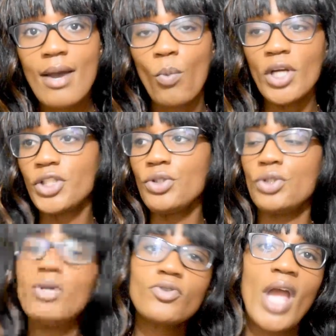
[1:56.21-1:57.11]
Once you
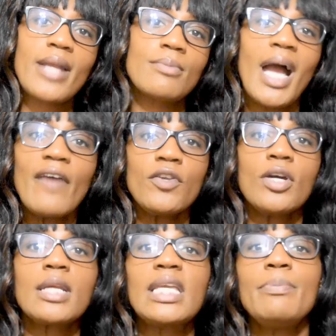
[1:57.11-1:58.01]
do attract them, how are you
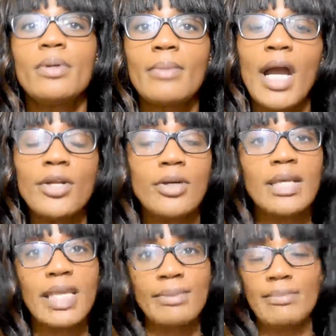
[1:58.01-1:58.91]
going to keep them? How are you going
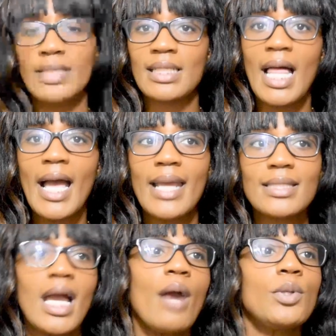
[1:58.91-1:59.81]
to keep them as clients?
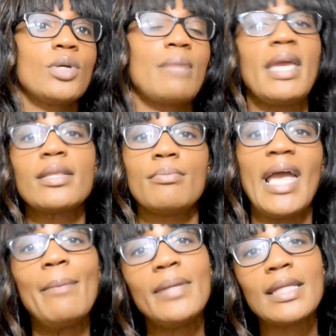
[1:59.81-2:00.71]
How are you going to make them
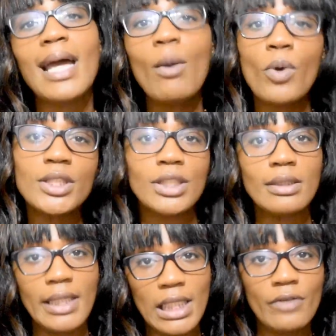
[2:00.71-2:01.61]
happy and not want to
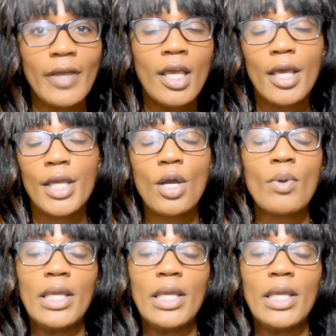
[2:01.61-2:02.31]
leave and go